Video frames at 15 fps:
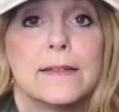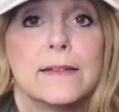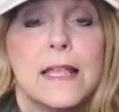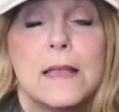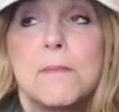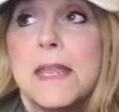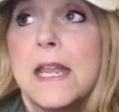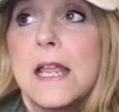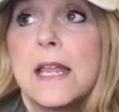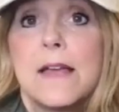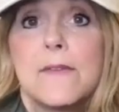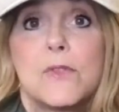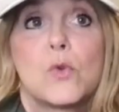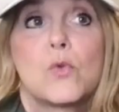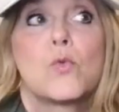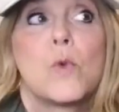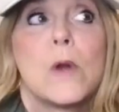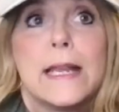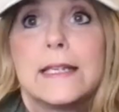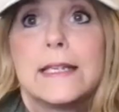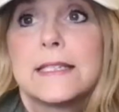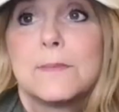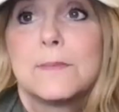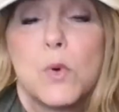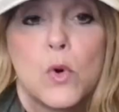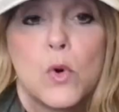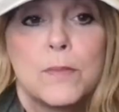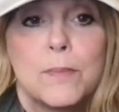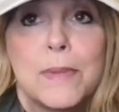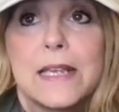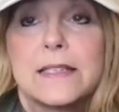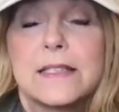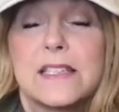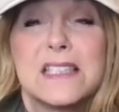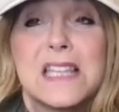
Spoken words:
They may not have the right support bases.